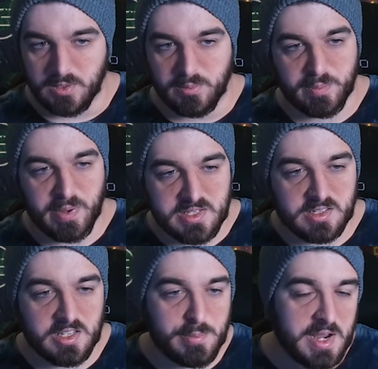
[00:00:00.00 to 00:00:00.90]
But
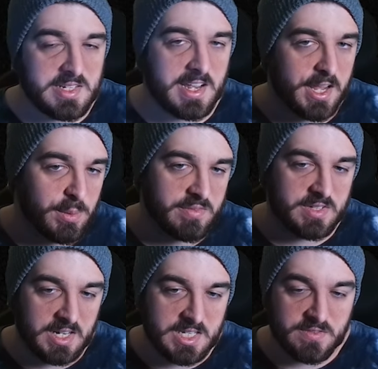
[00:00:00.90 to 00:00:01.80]
basically the main takeaway of
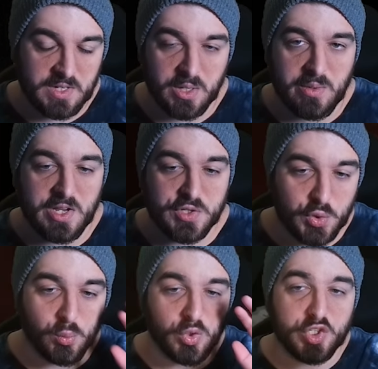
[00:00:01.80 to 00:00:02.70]
today's video is
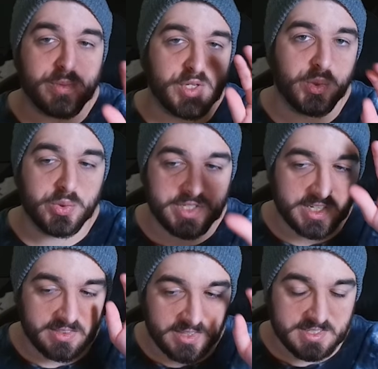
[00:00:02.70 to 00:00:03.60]
you want to be
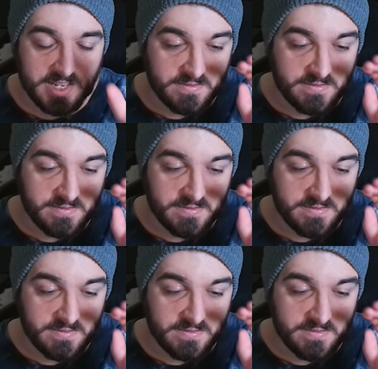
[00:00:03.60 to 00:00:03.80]
using this